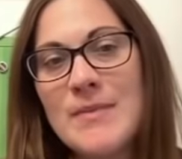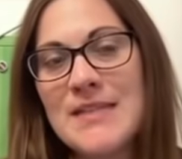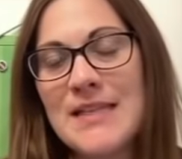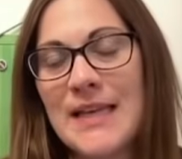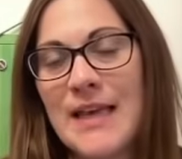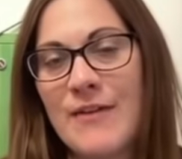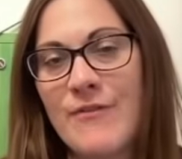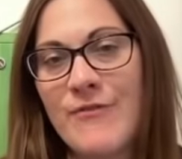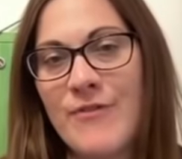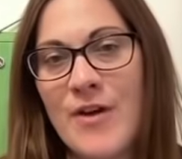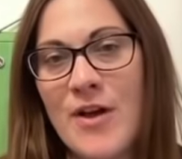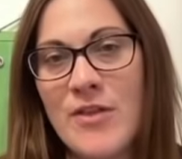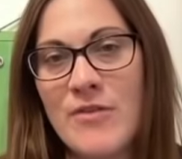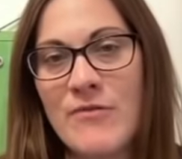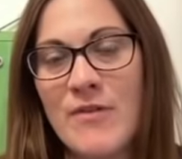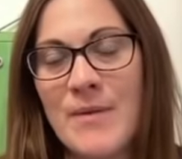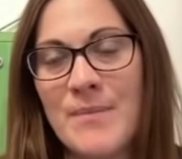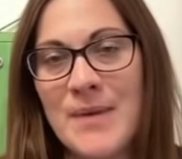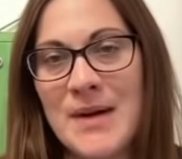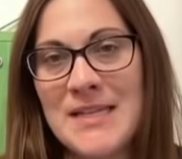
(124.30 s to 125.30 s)
as I get
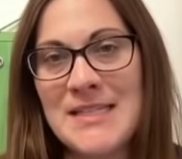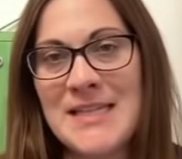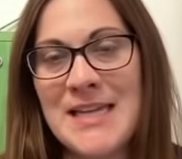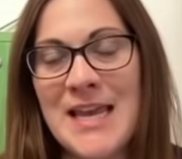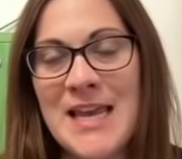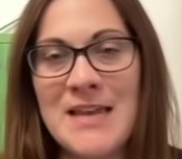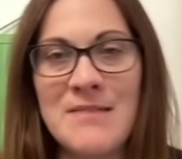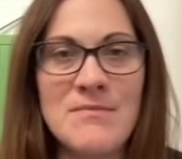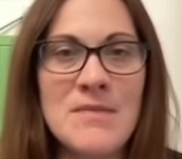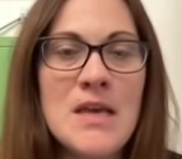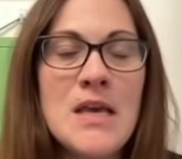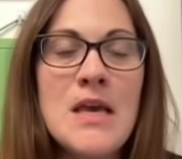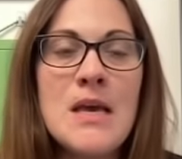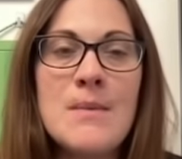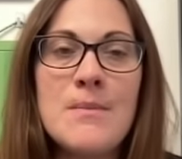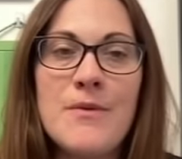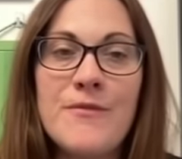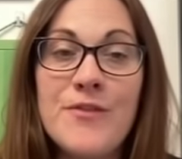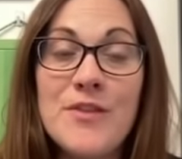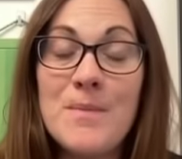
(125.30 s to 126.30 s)
further up my team.
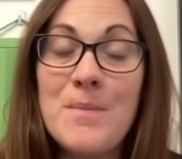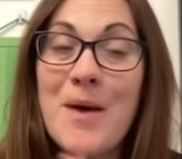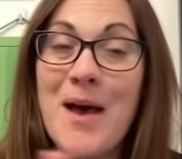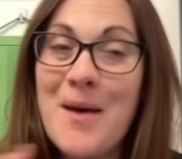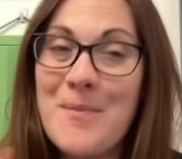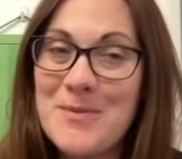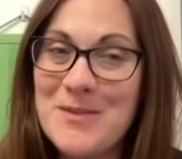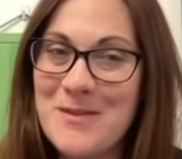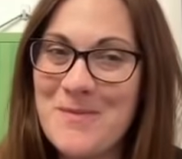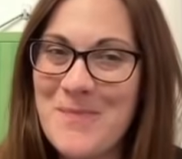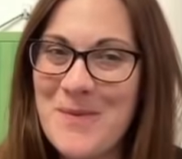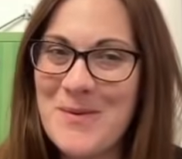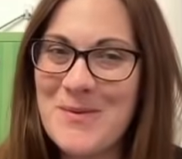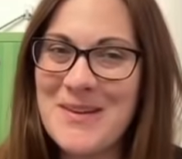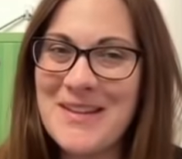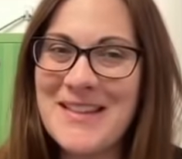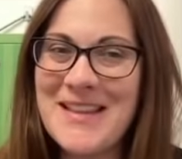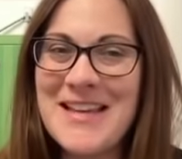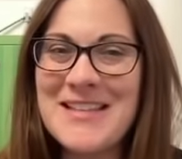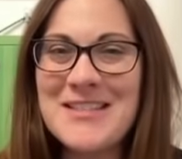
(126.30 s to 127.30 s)
But for the purpose of
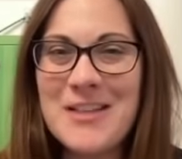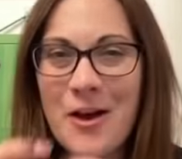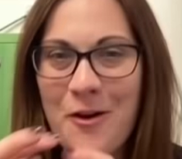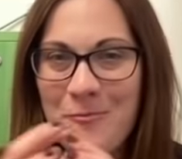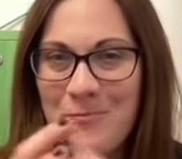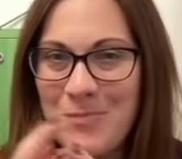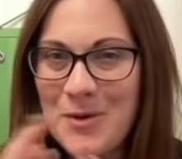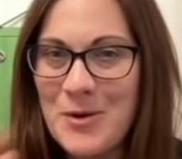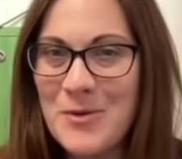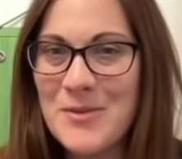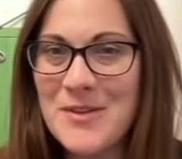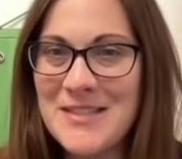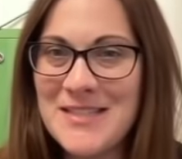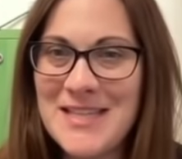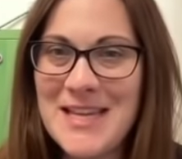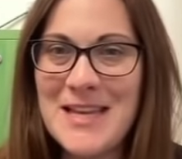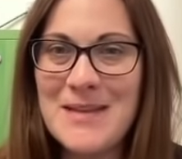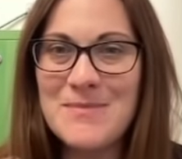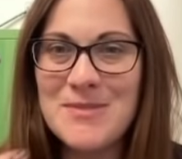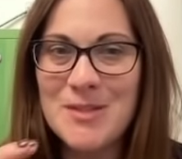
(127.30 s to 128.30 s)
building this, I've built the
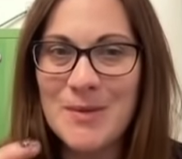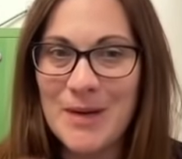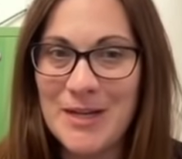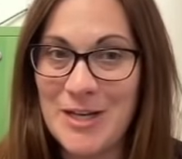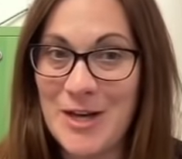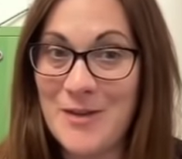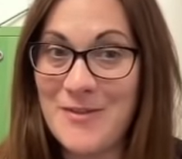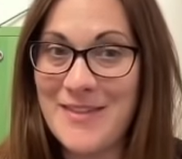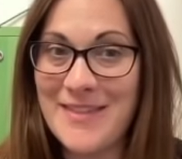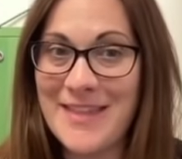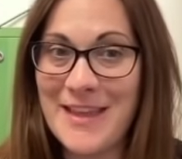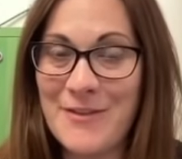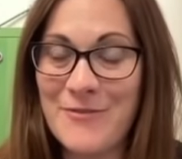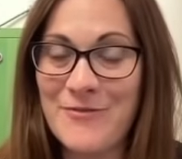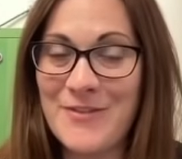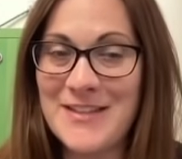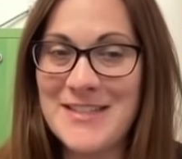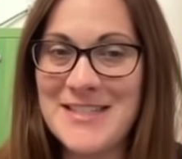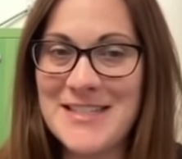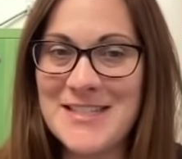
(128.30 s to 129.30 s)
team so I know that they
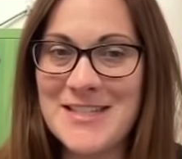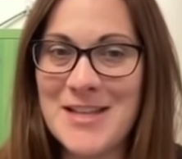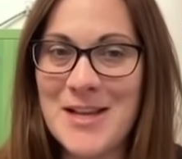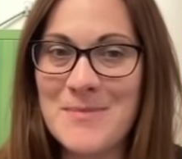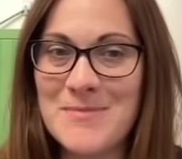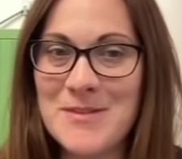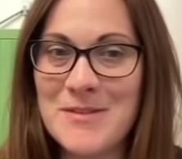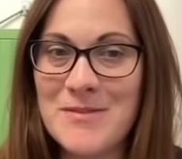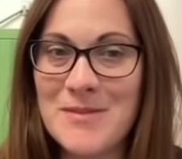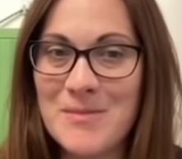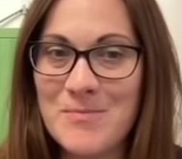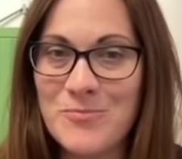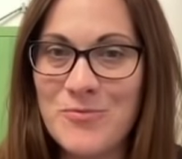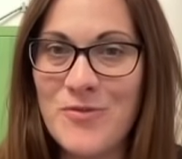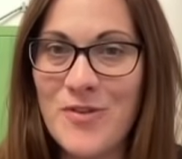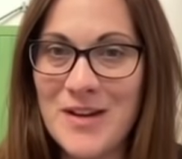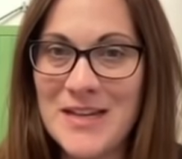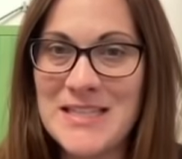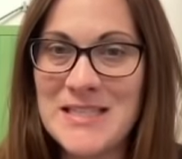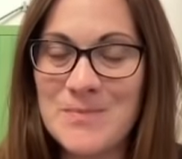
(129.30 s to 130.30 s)
fit in terms of the
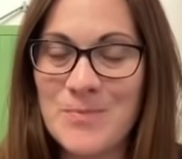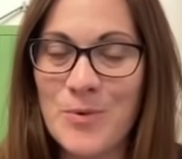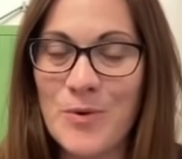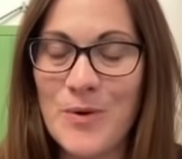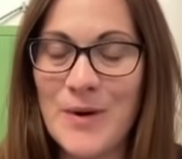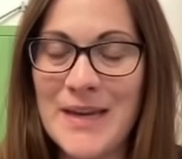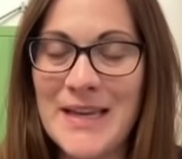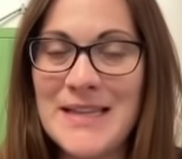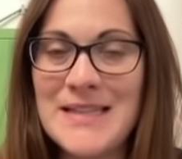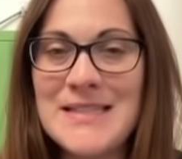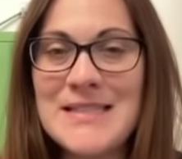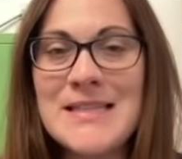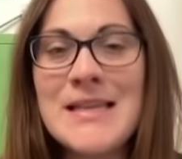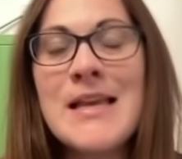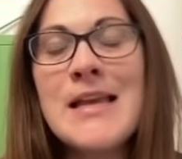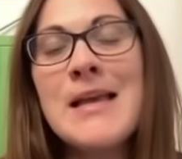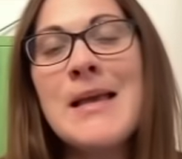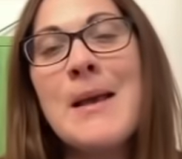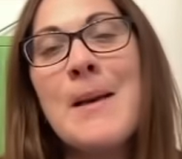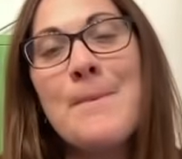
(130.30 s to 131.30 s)
price point.
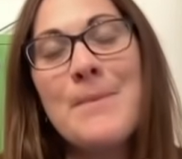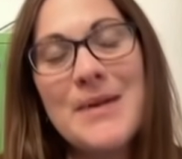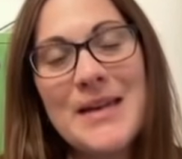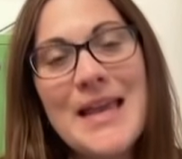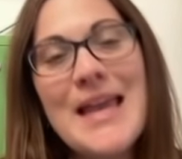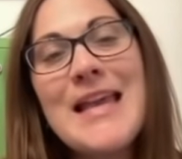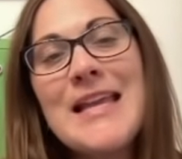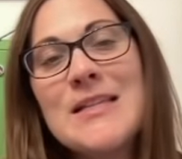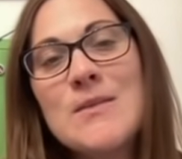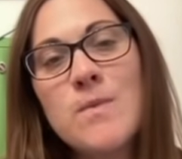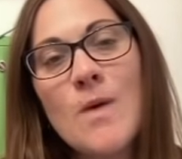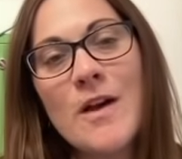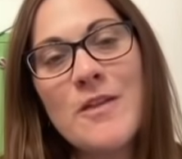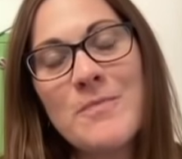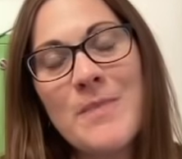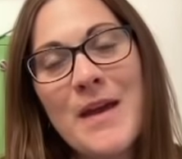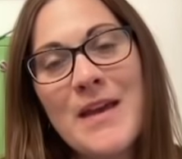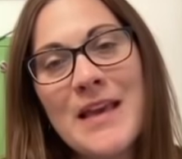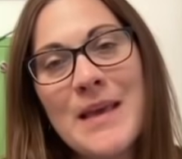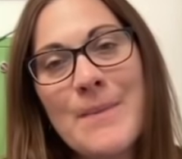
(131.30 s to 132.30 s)
But it is worth
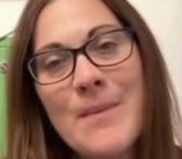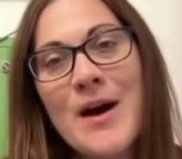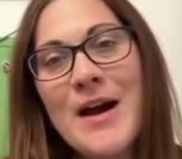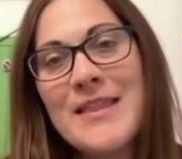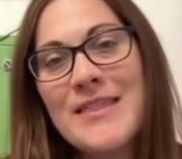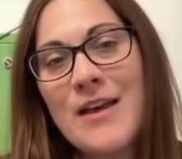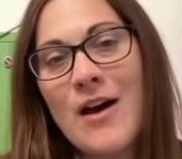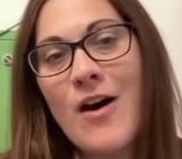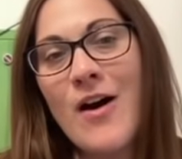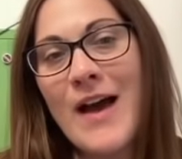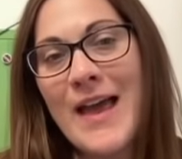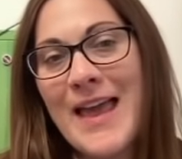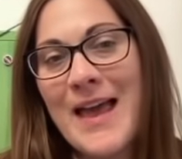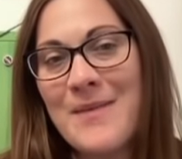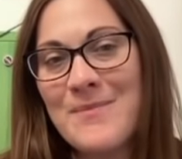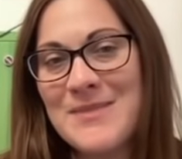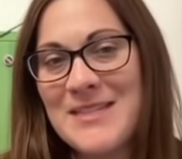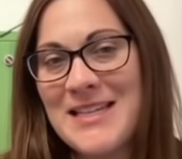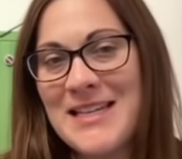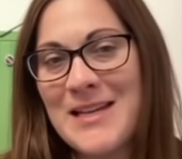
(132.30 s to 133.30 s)
bearing in mind that I
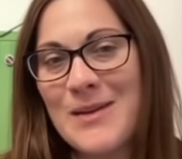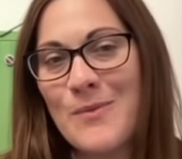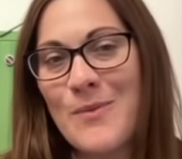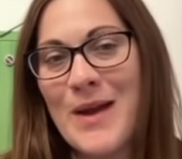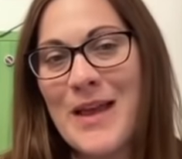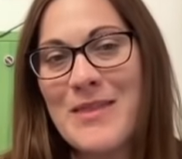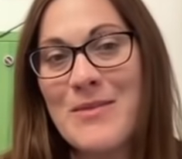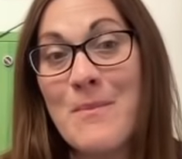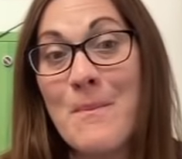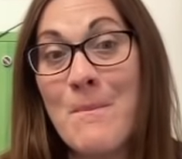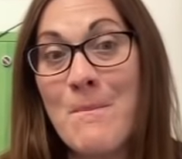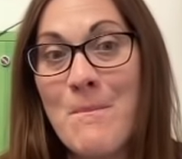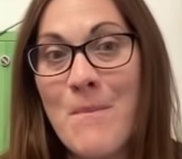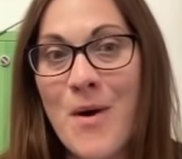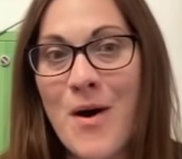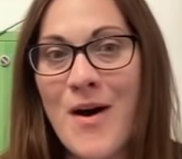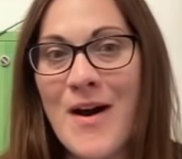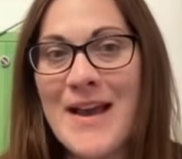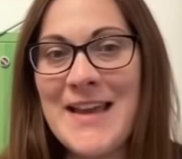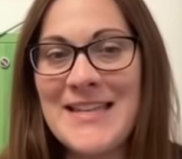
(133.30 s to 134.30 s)
am dealing with
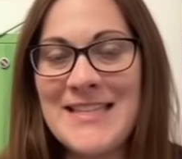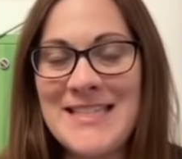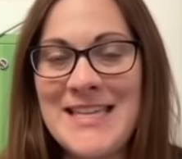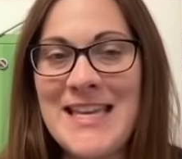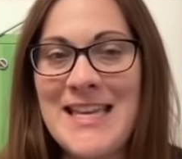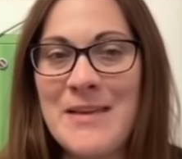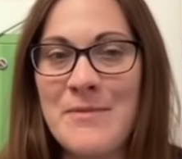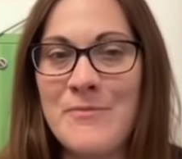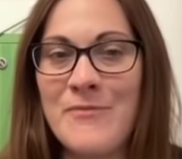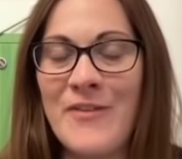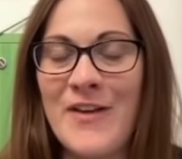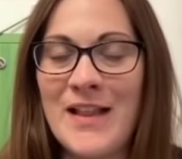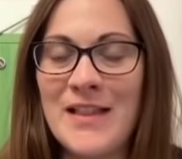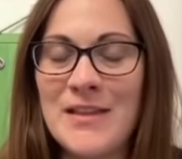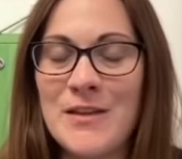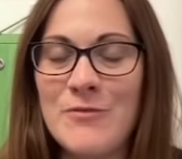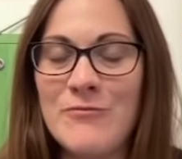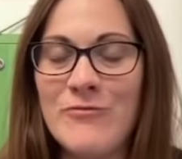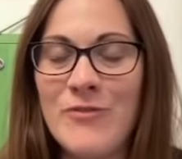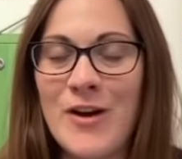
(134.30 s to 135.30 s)
my team
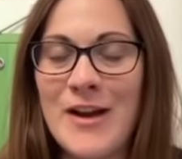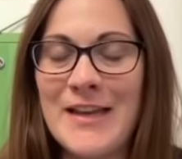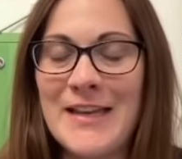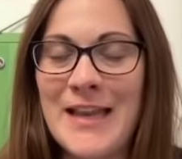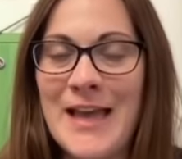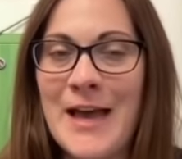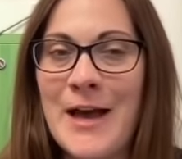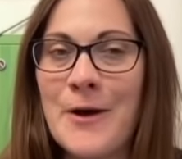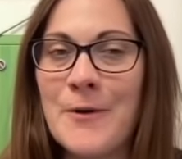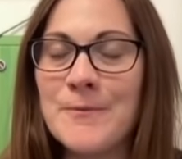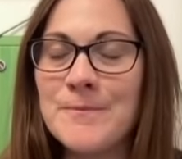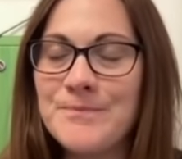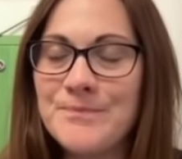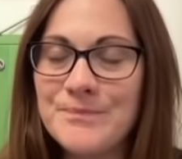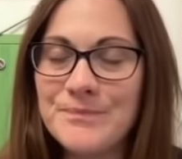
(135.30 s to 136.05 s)
value right now.